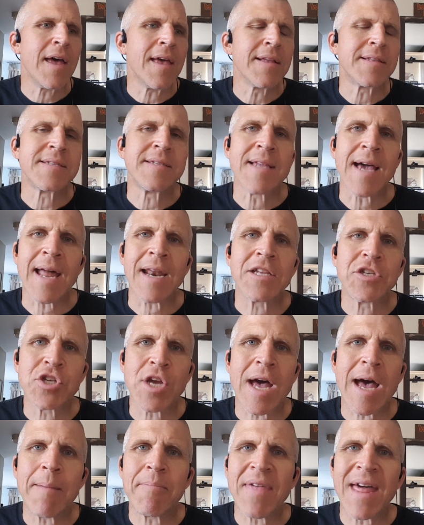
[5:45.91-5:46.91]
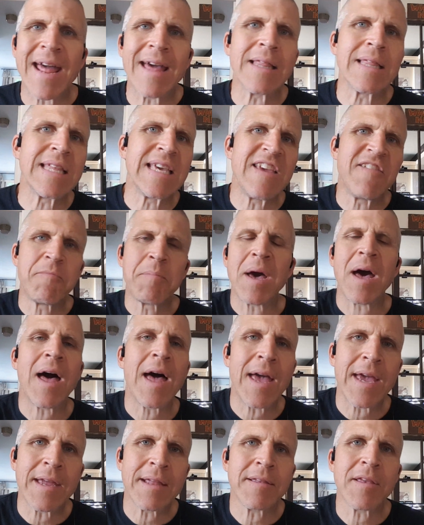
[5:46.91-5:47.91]
It's not a job that I leave
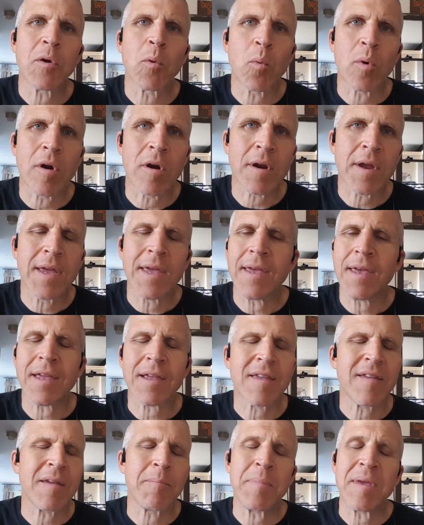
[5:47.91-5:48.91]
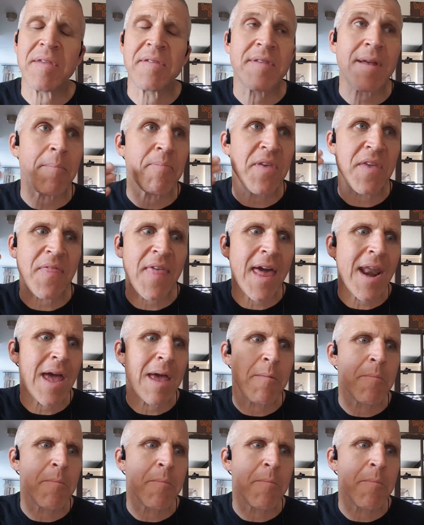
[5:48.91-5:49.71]
behind at work. It can be something that